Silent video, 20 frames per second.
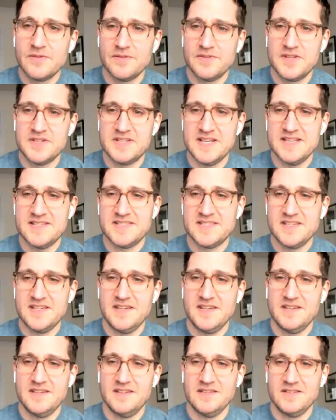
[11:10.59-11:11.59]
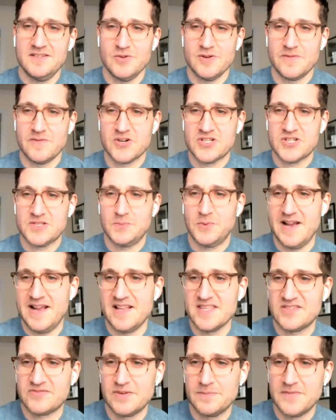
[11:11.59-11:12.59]
the DC universe
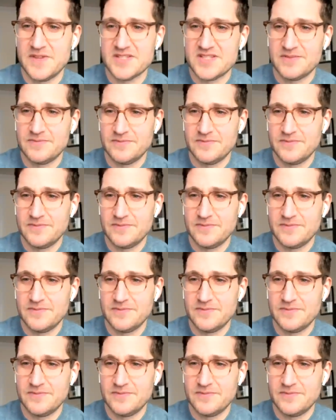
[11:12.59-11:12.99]
plans from this?